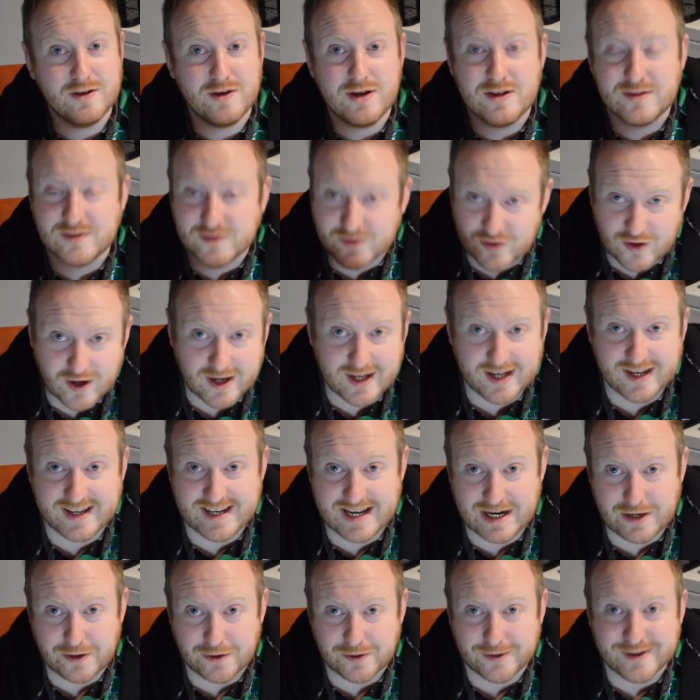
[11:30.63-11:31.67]
it's trial and
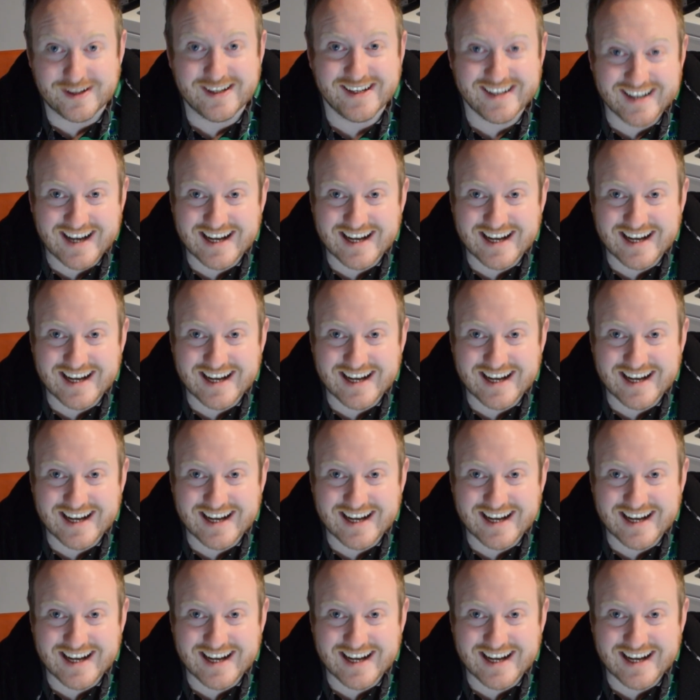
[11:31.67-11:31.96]
error.